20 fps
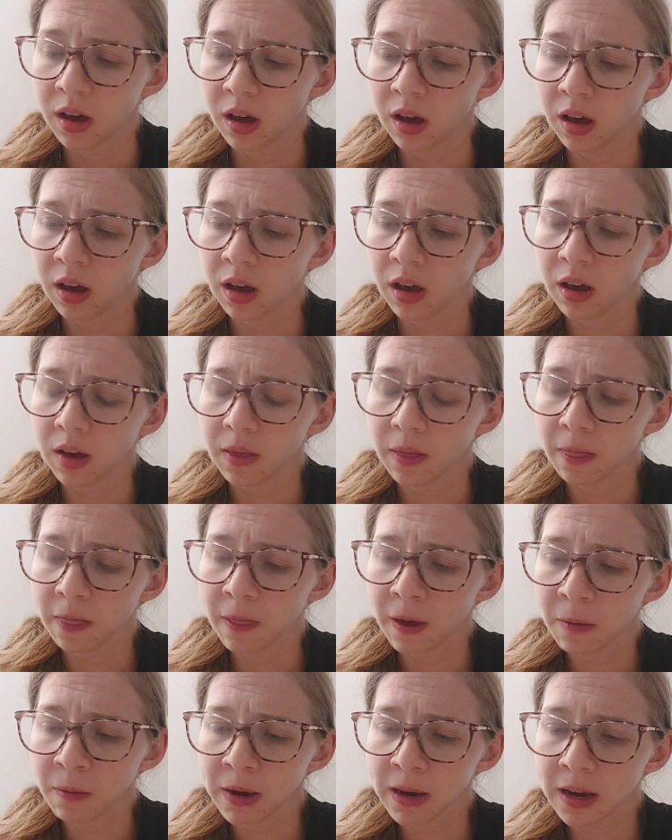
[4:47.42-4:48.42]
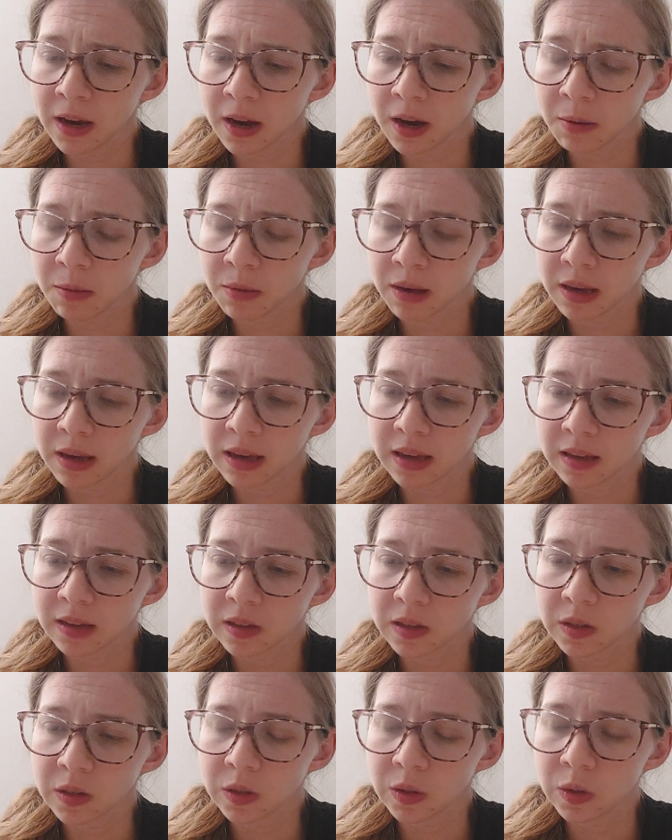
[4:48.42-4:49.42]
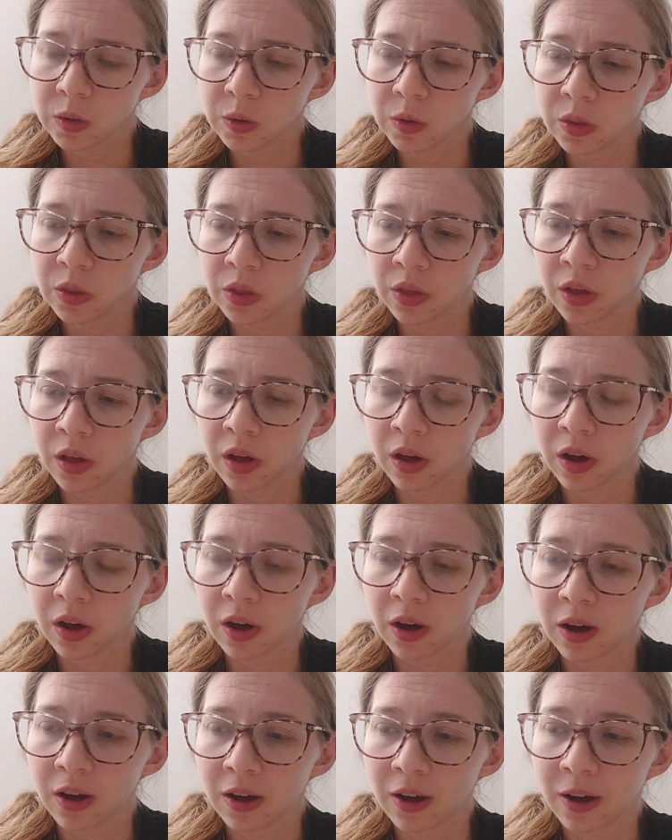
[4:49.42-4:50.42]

Then we come into the